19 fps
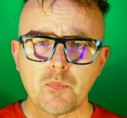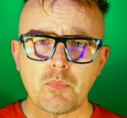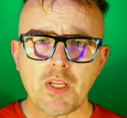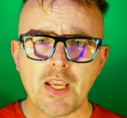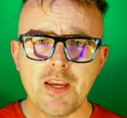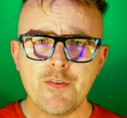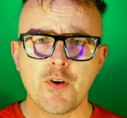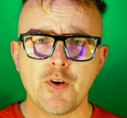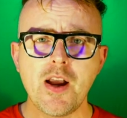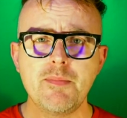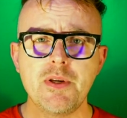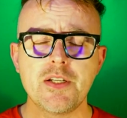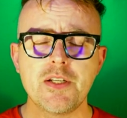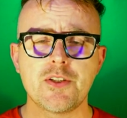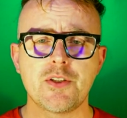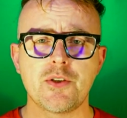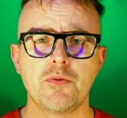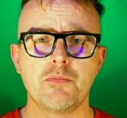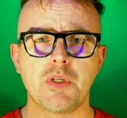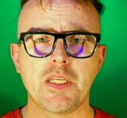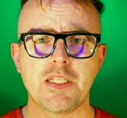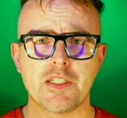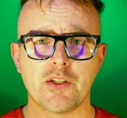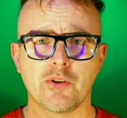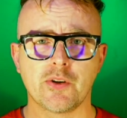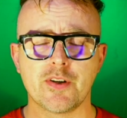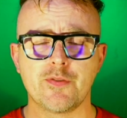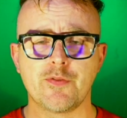if I'm in a Zoom
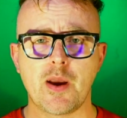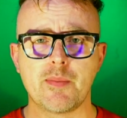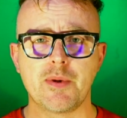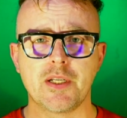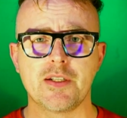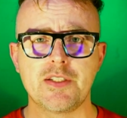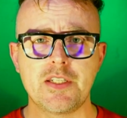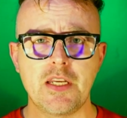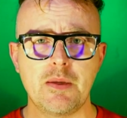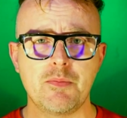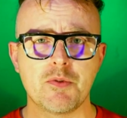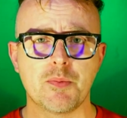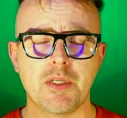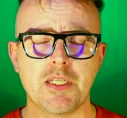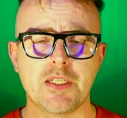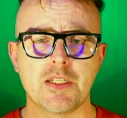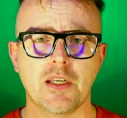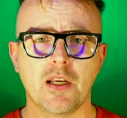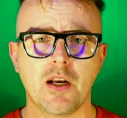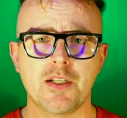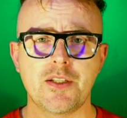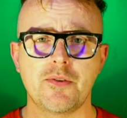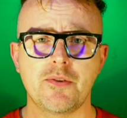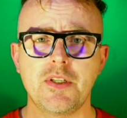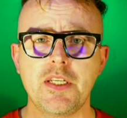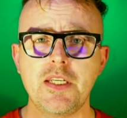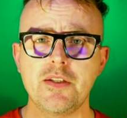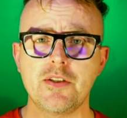meeting or if I'm in a Teams meeting, I
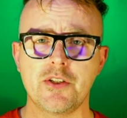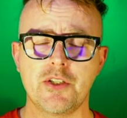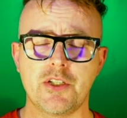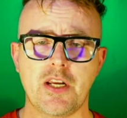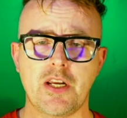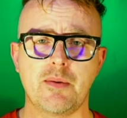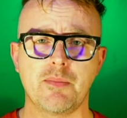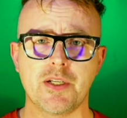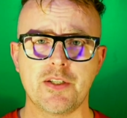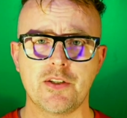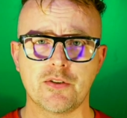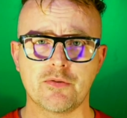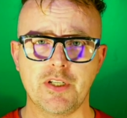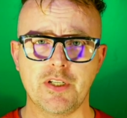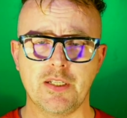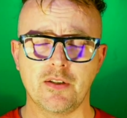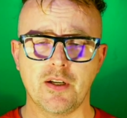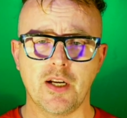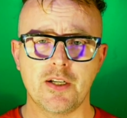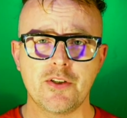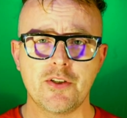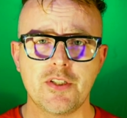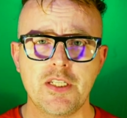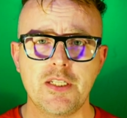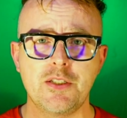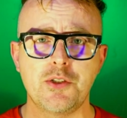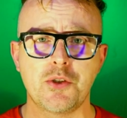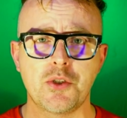don't need to share my screen. I just
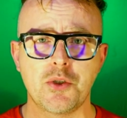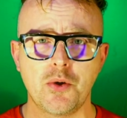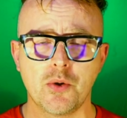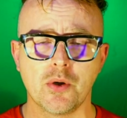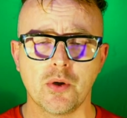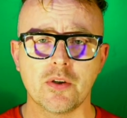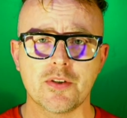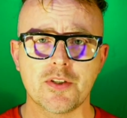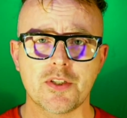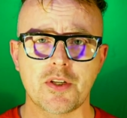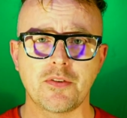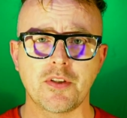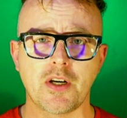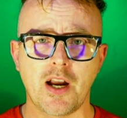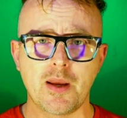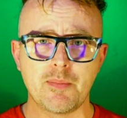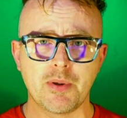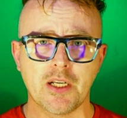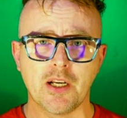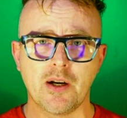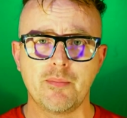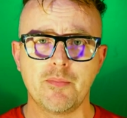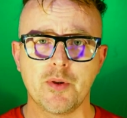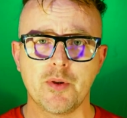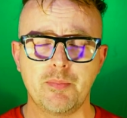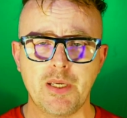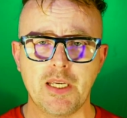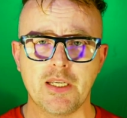need to talk so that I become
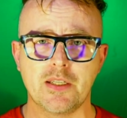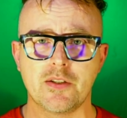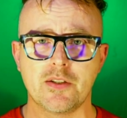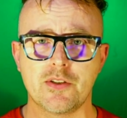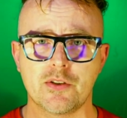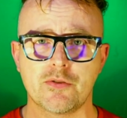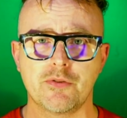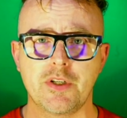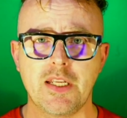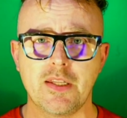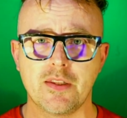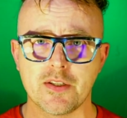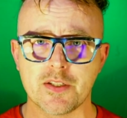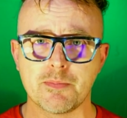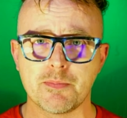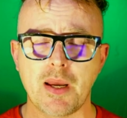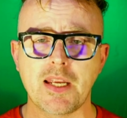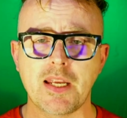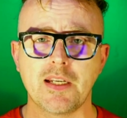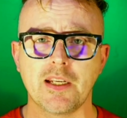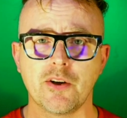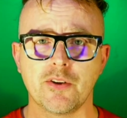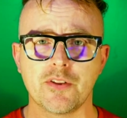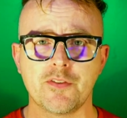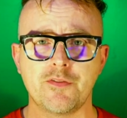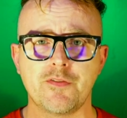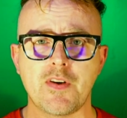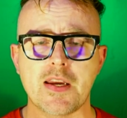the big screen that's mainly
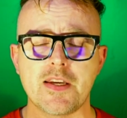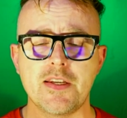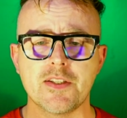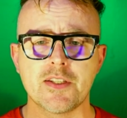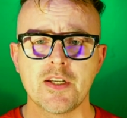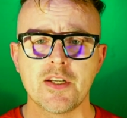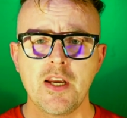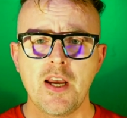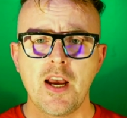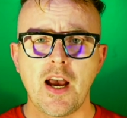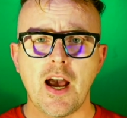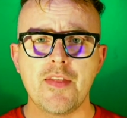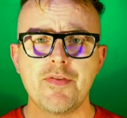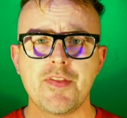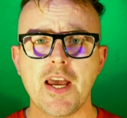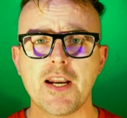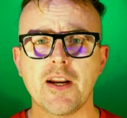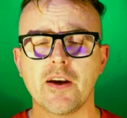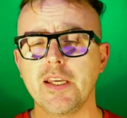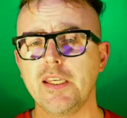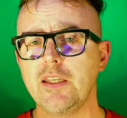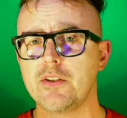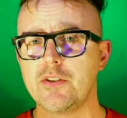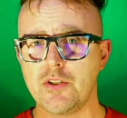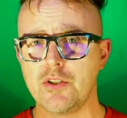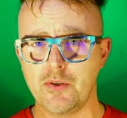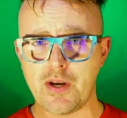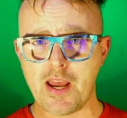on the face. And then I
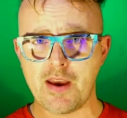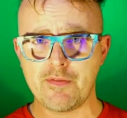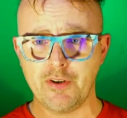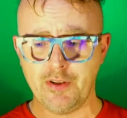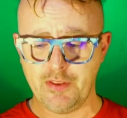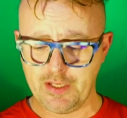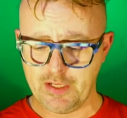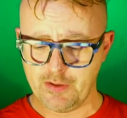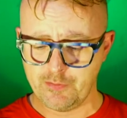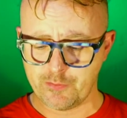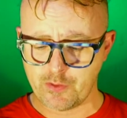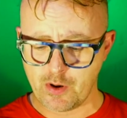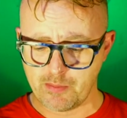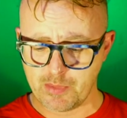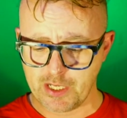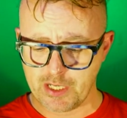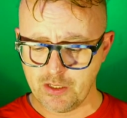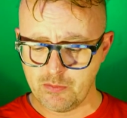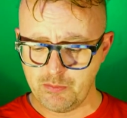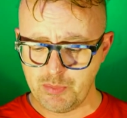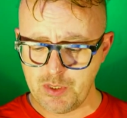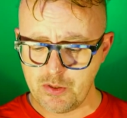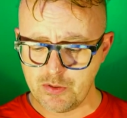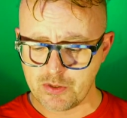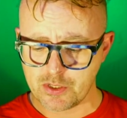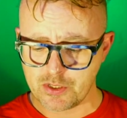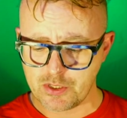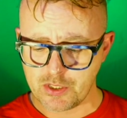can do everything from my
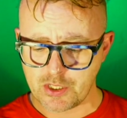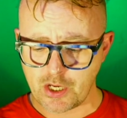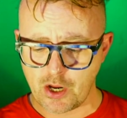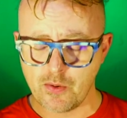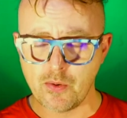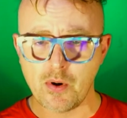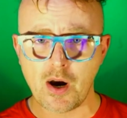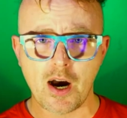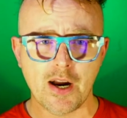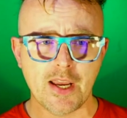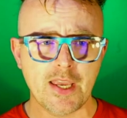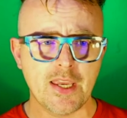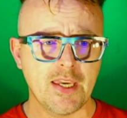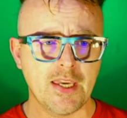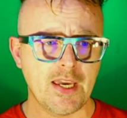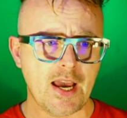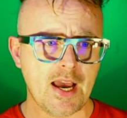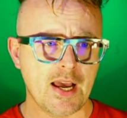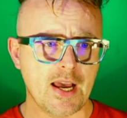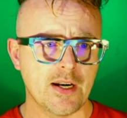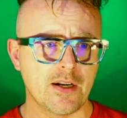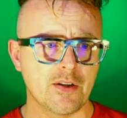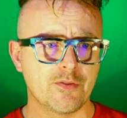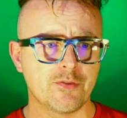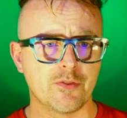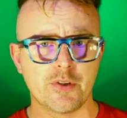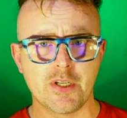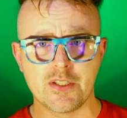computer. So I can,
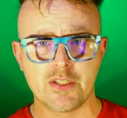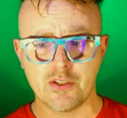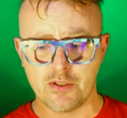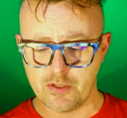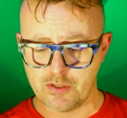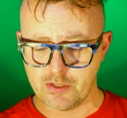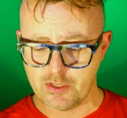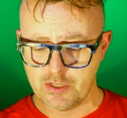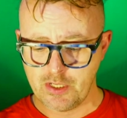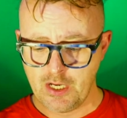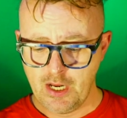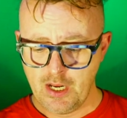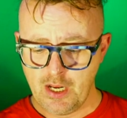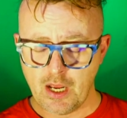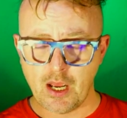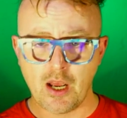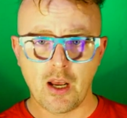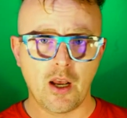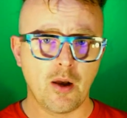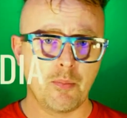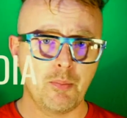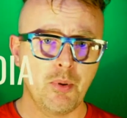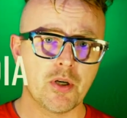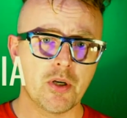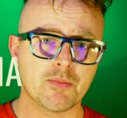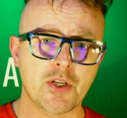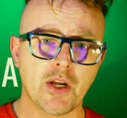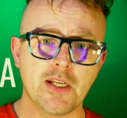for instance,
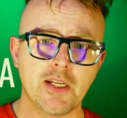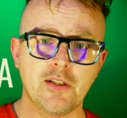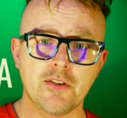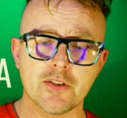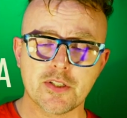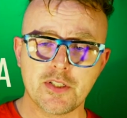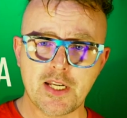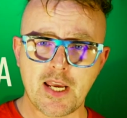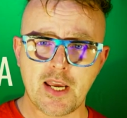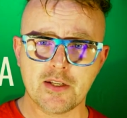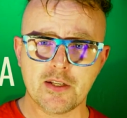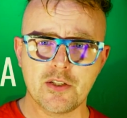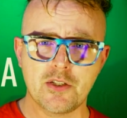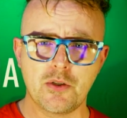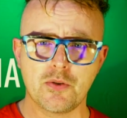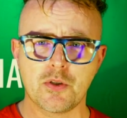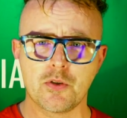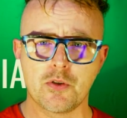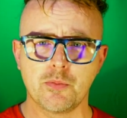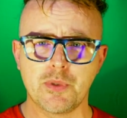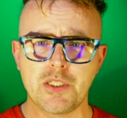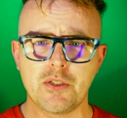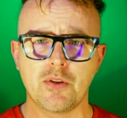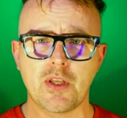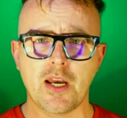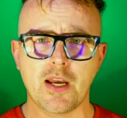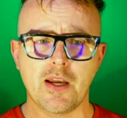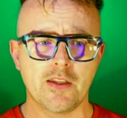put up titles and text. You saw me
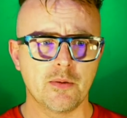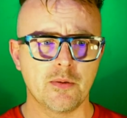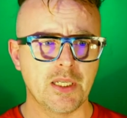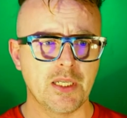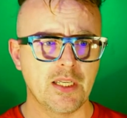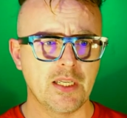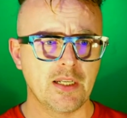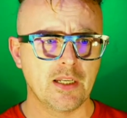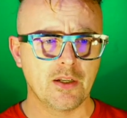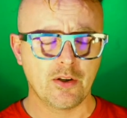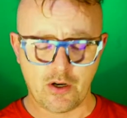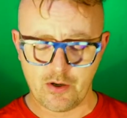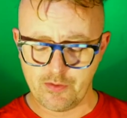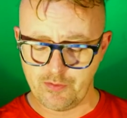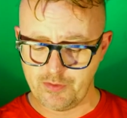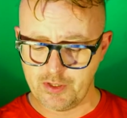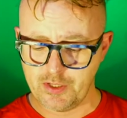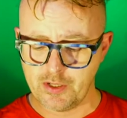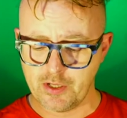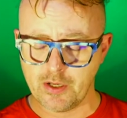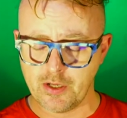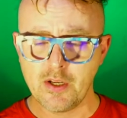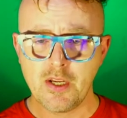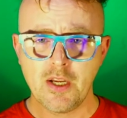do that at the beginning of the